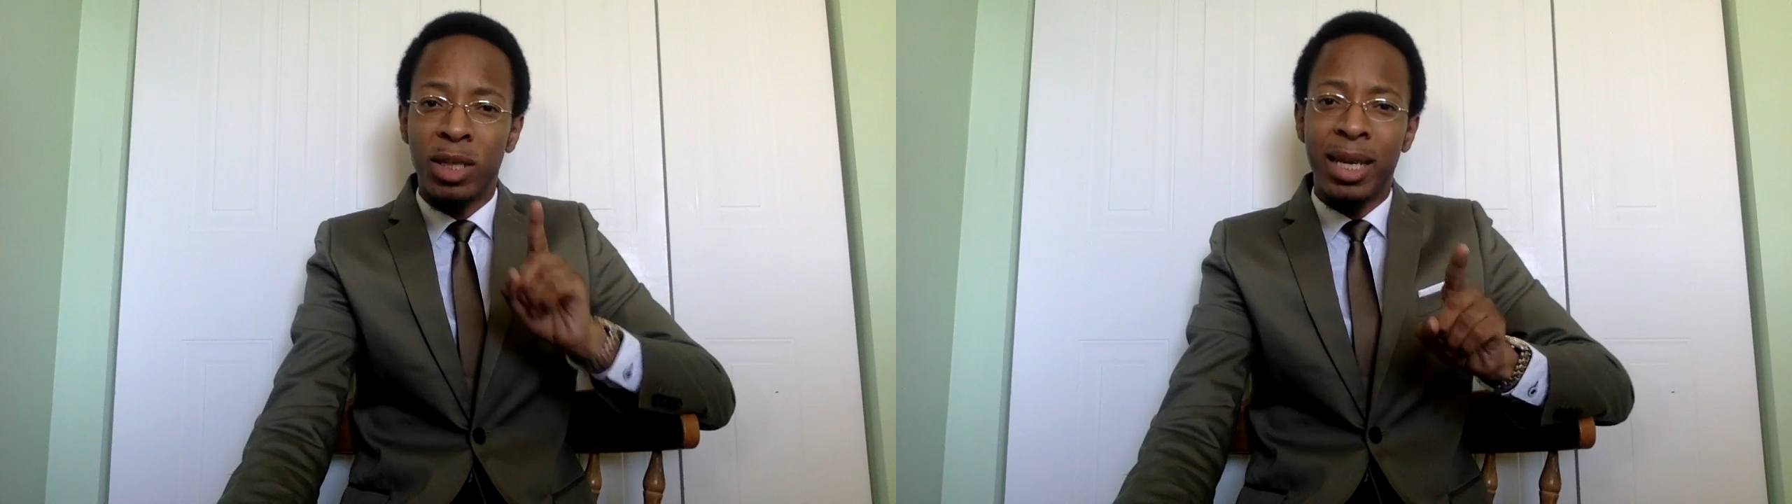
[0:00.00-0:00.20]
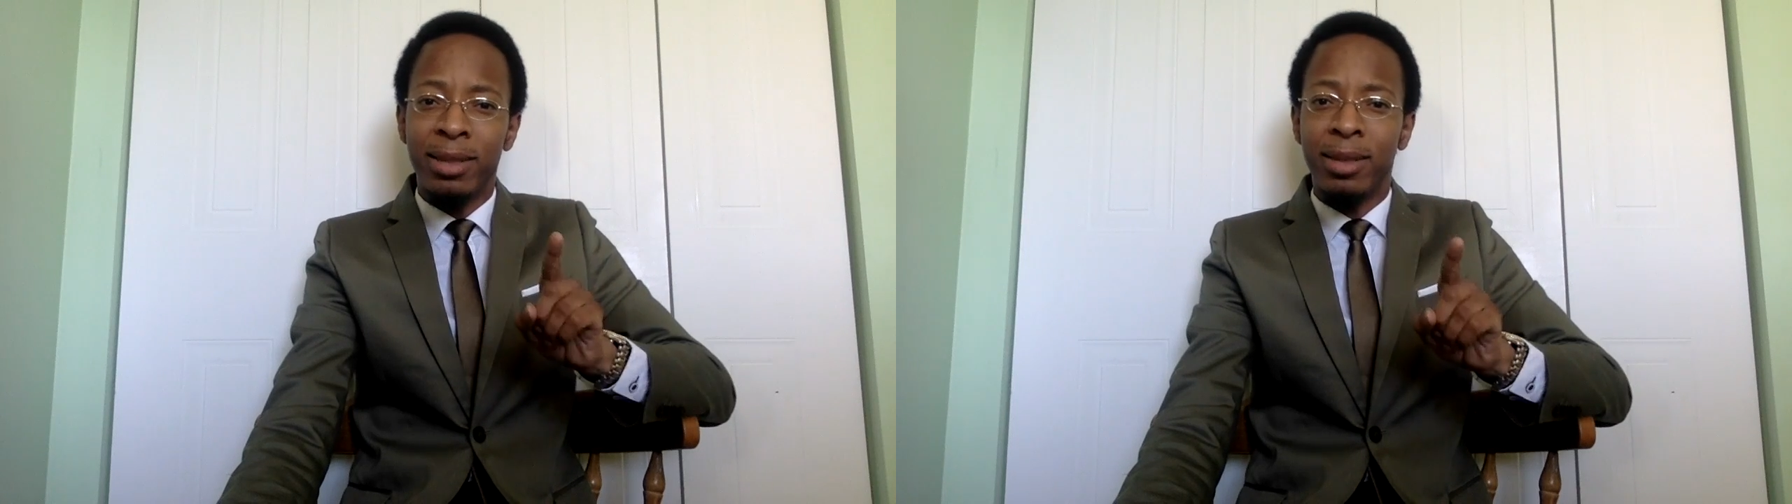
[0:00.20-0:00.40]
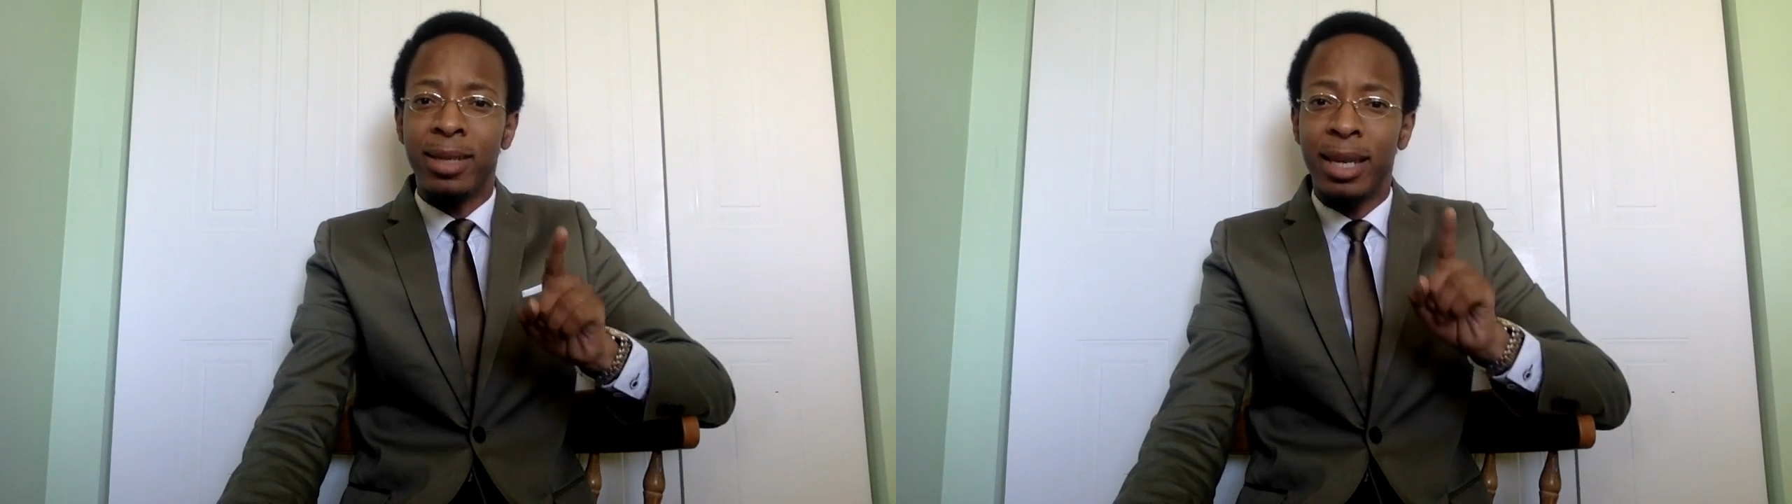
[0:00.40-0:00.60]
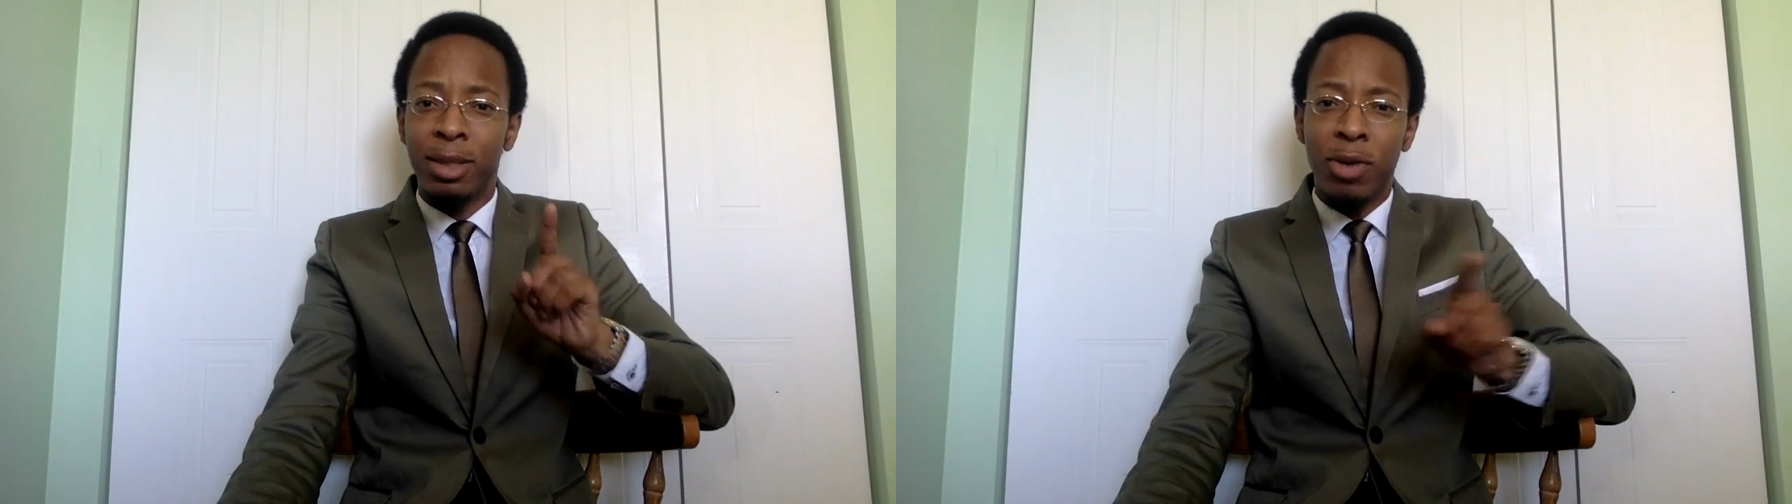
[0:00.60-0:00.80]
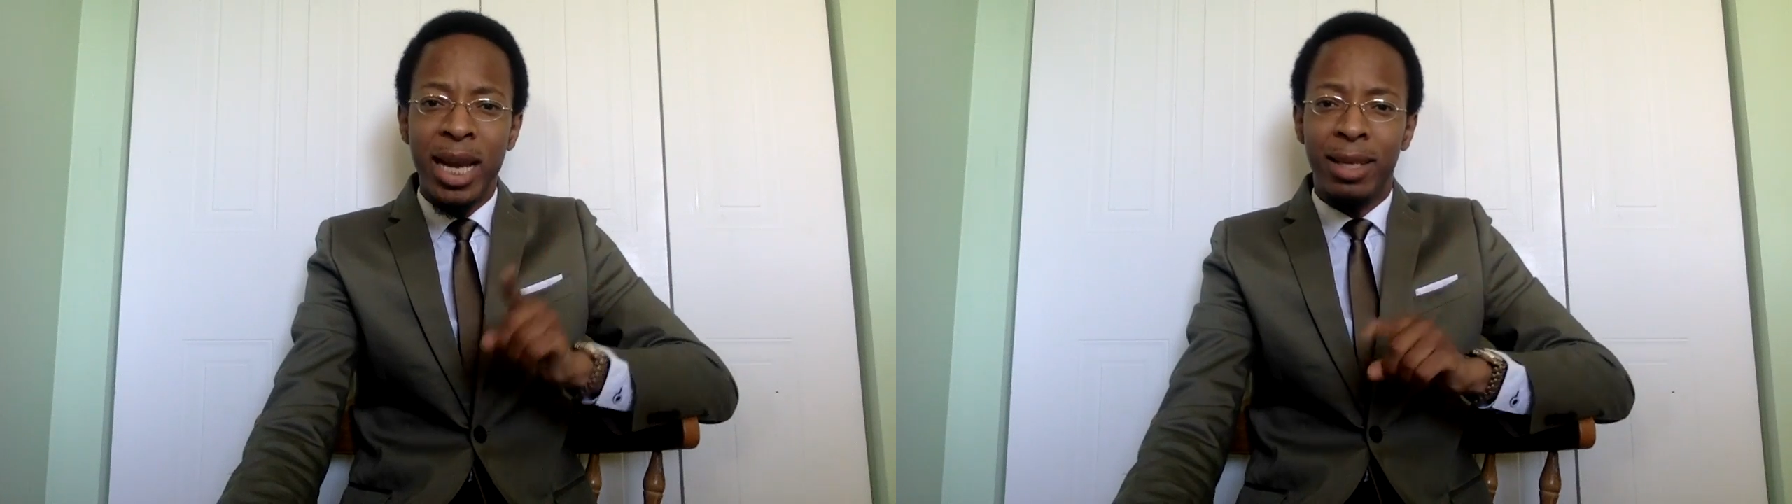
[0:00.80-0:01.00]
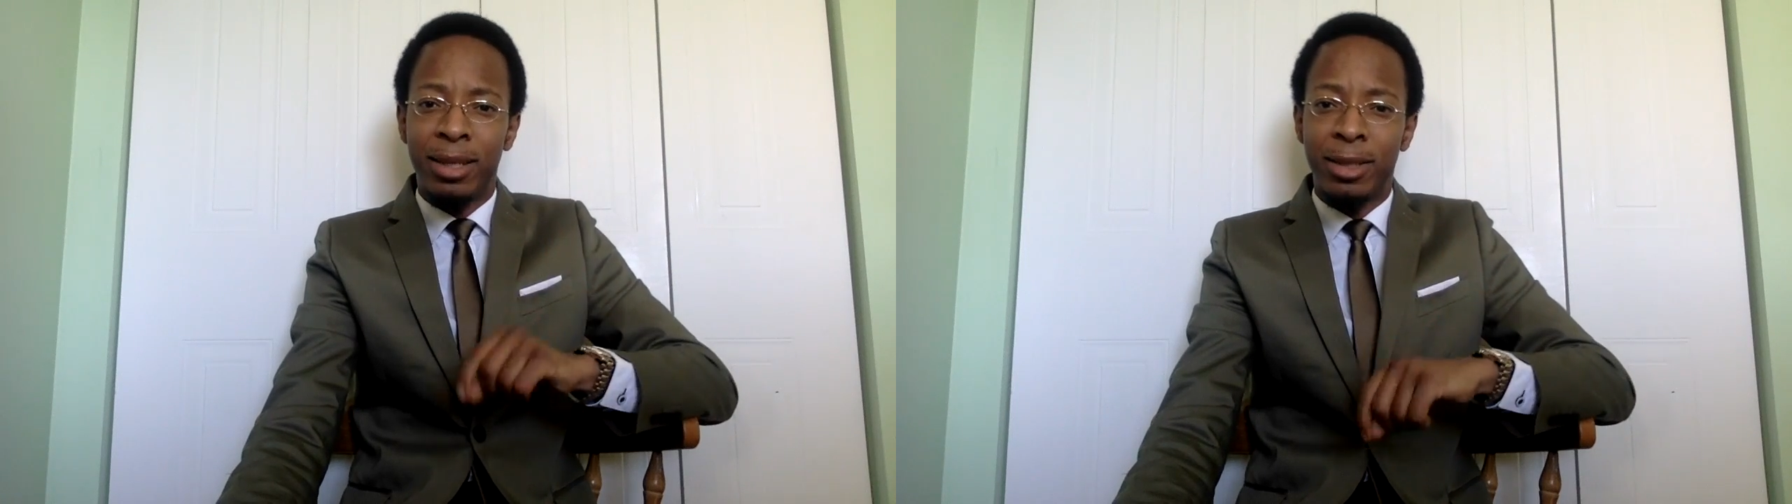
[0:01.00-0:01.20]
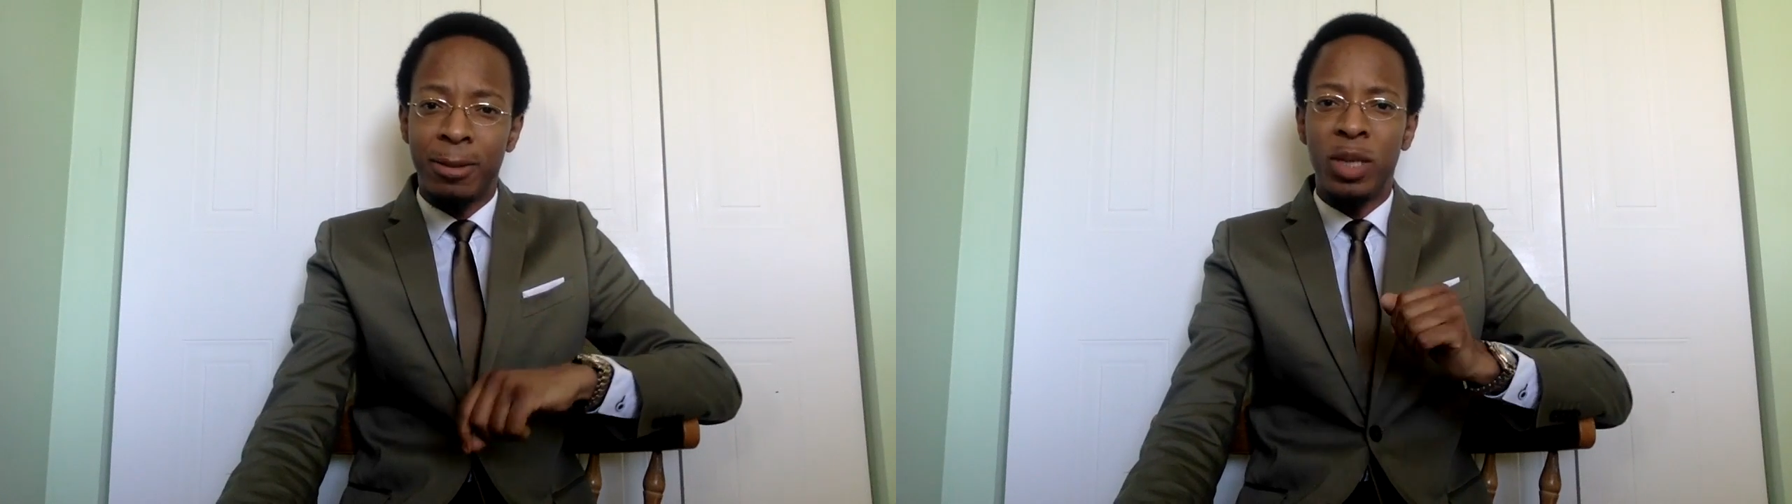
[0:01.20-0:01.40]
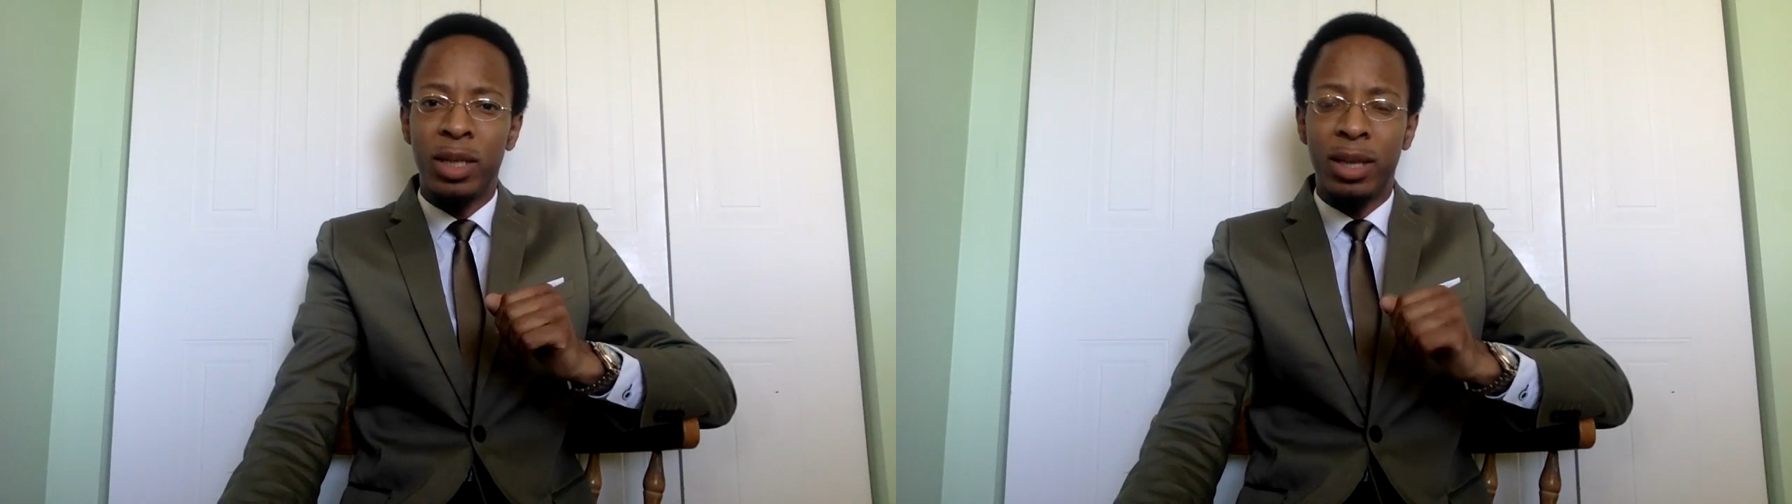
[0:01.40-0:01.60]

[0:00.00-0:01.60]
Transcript: protesters at his rallies